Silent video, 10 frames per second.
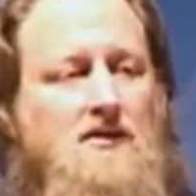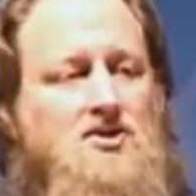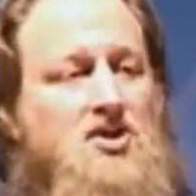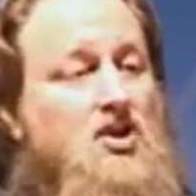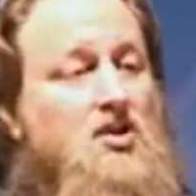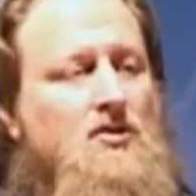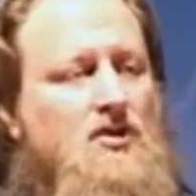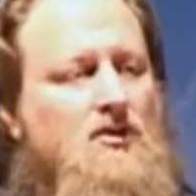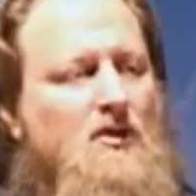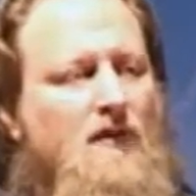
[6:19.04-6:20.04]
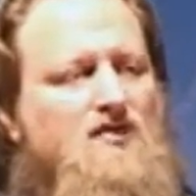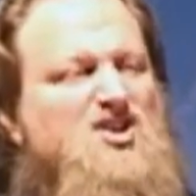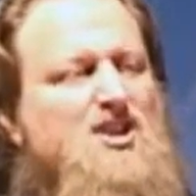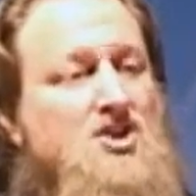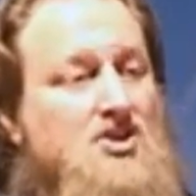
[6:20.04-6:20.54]
to cure you of
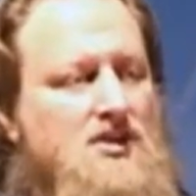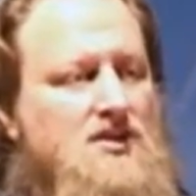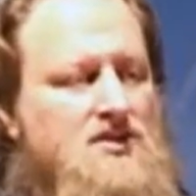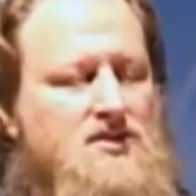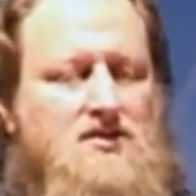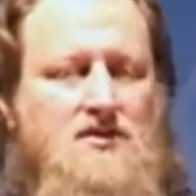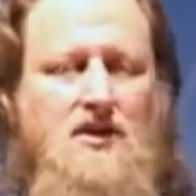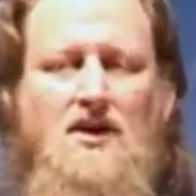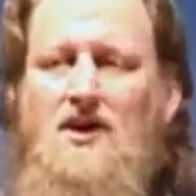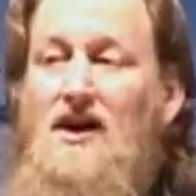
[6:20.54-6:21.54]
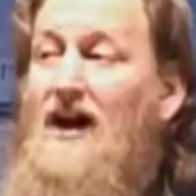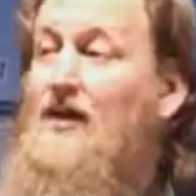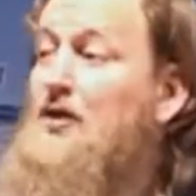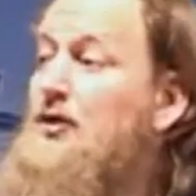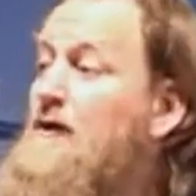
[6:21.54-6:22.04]
stinginess,
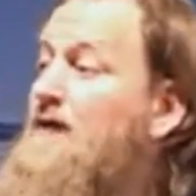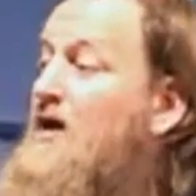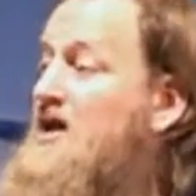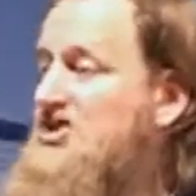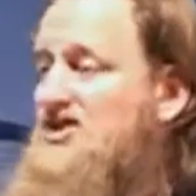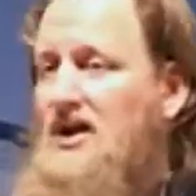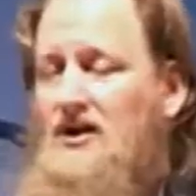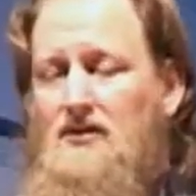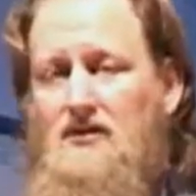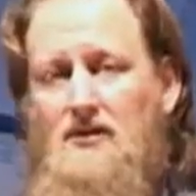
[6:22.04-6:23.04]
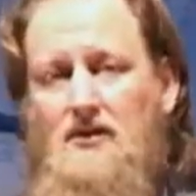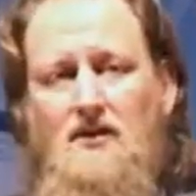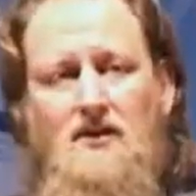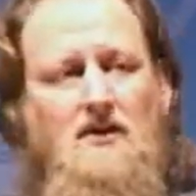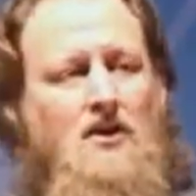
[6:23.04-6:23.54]
and through fasting.
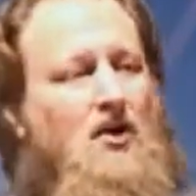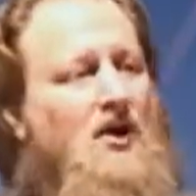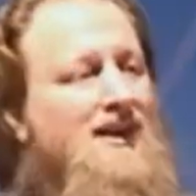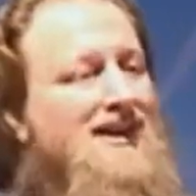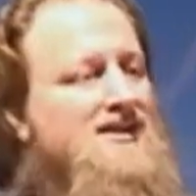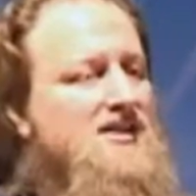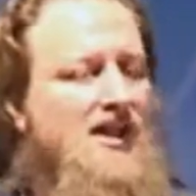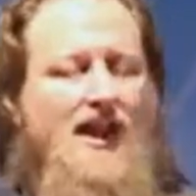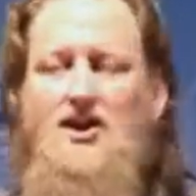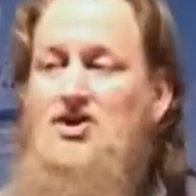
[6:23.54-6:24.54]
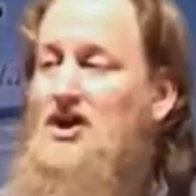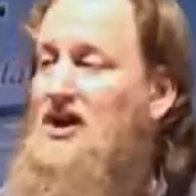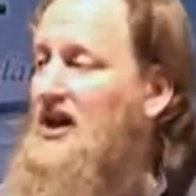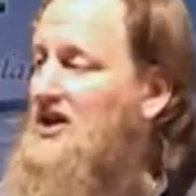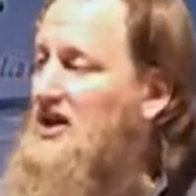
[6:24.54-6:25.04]
Not eating and
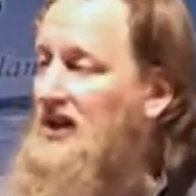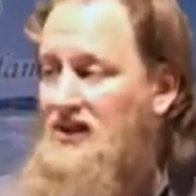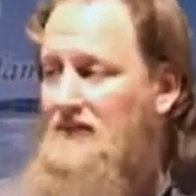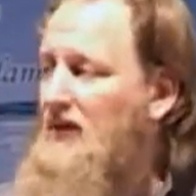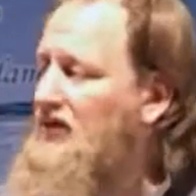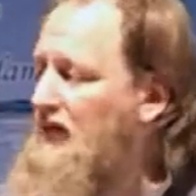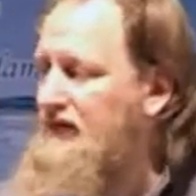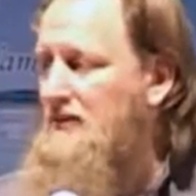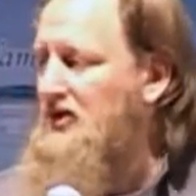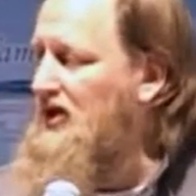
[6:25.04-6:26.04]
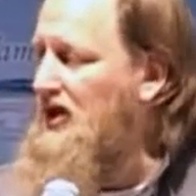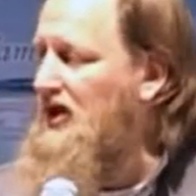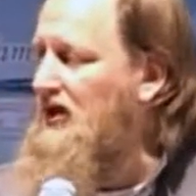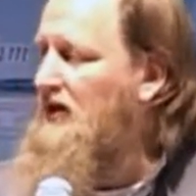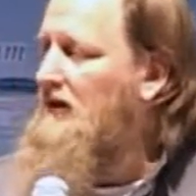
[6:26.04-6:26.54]
drinking in the month of
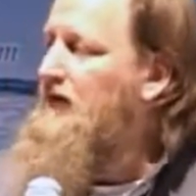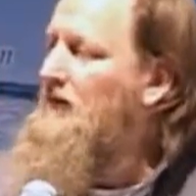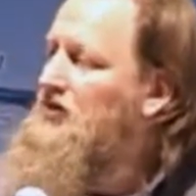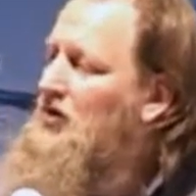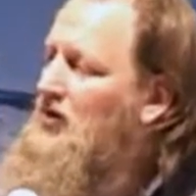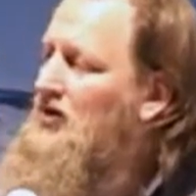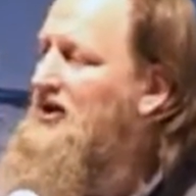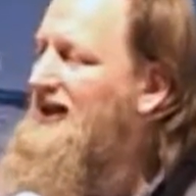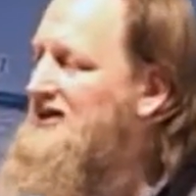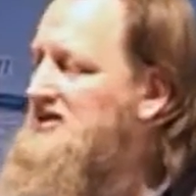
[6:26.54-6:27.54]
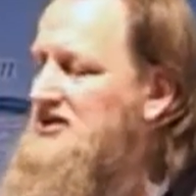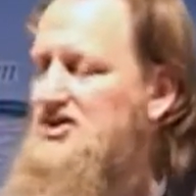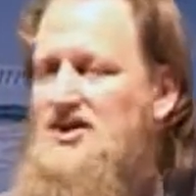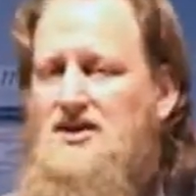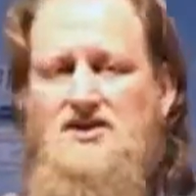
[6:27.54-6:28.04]
Ramadan from dawn until
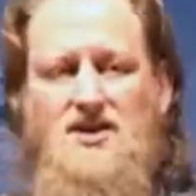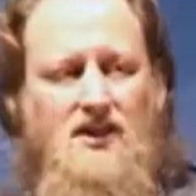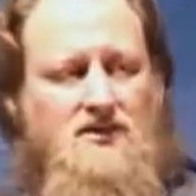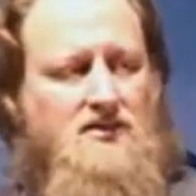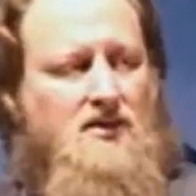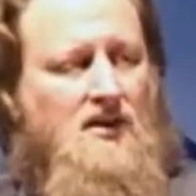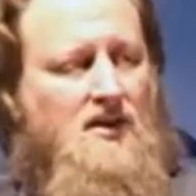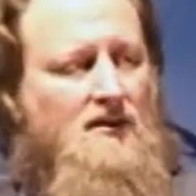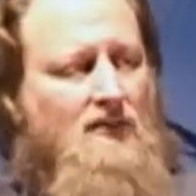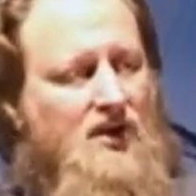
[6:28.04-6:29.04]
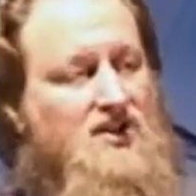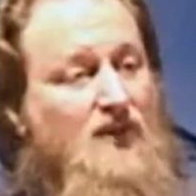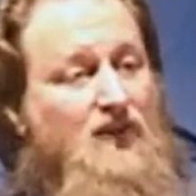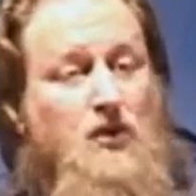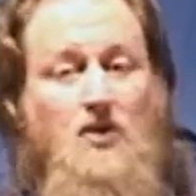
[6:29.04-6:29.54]
sunset. Because
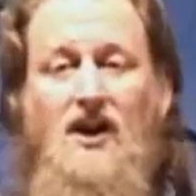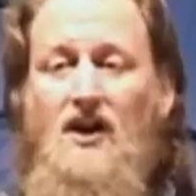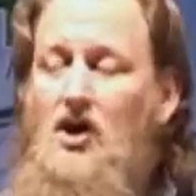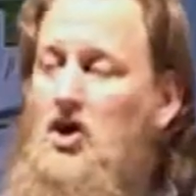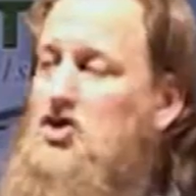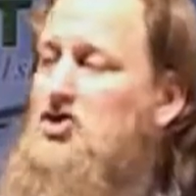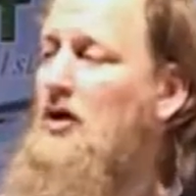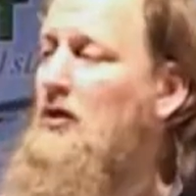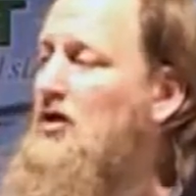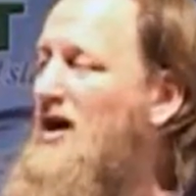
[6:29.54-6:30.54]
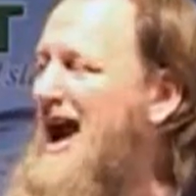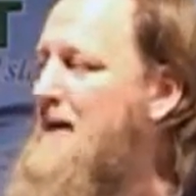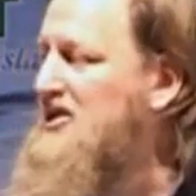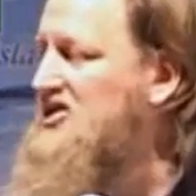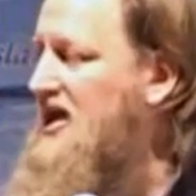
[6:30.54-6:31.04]
if you can control your
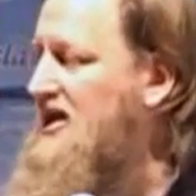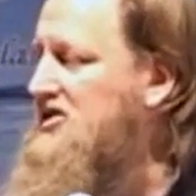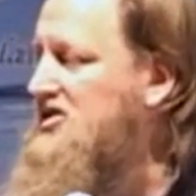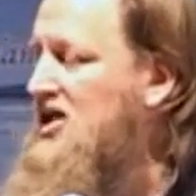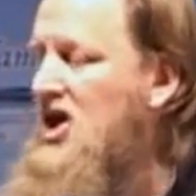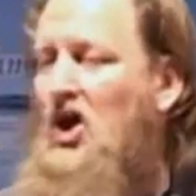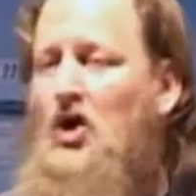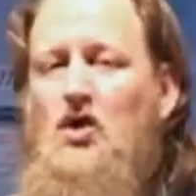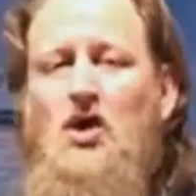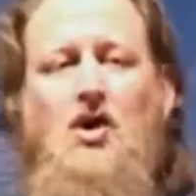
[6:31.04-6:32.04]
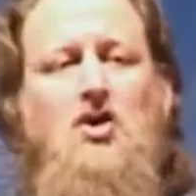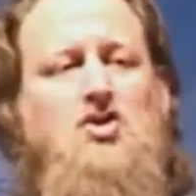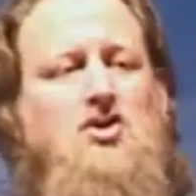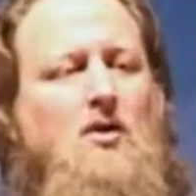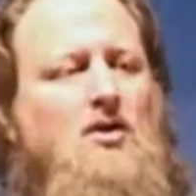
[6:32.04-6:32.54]
appetites, you can
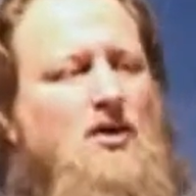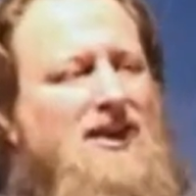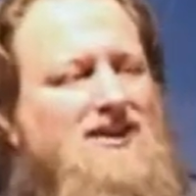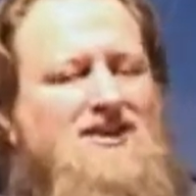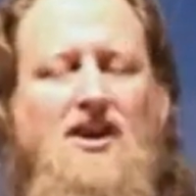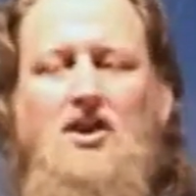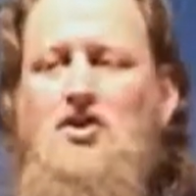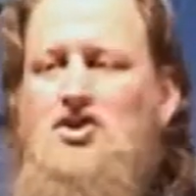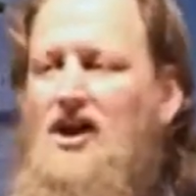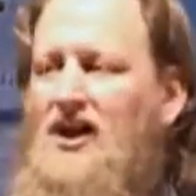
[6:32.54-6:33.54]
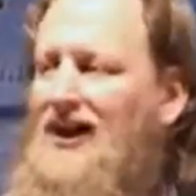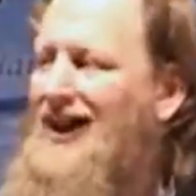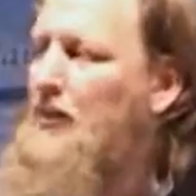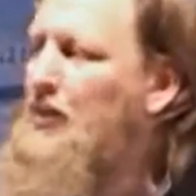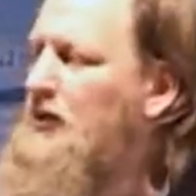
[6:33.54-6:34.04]
control your eating, your drinking,
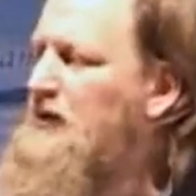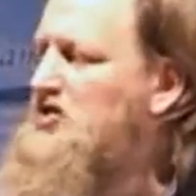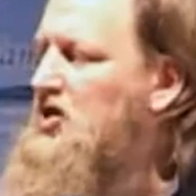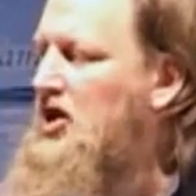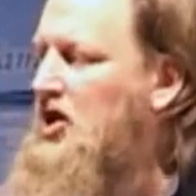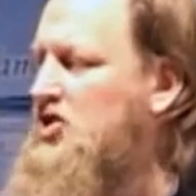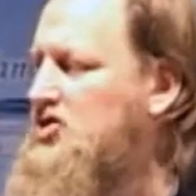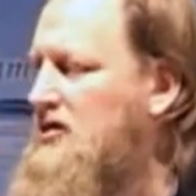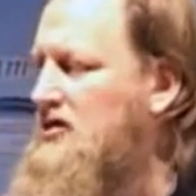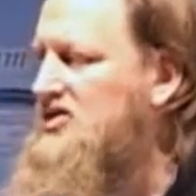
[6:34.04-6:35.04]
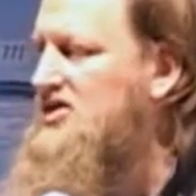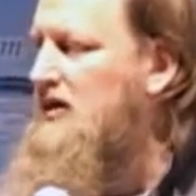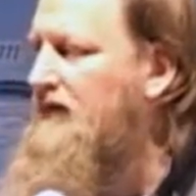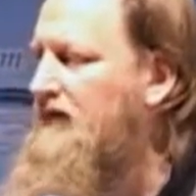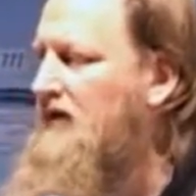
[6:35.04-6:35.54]
it proves you can control
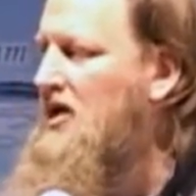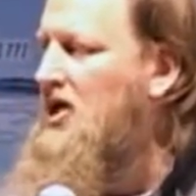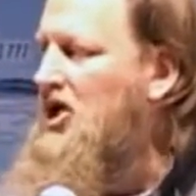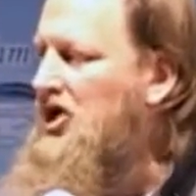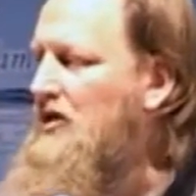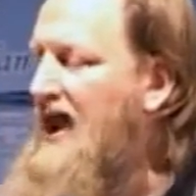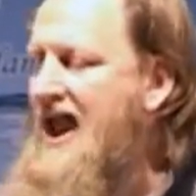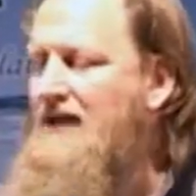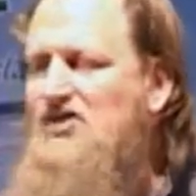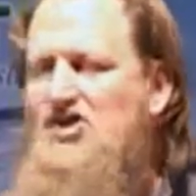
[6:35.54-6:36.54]
yourself. You have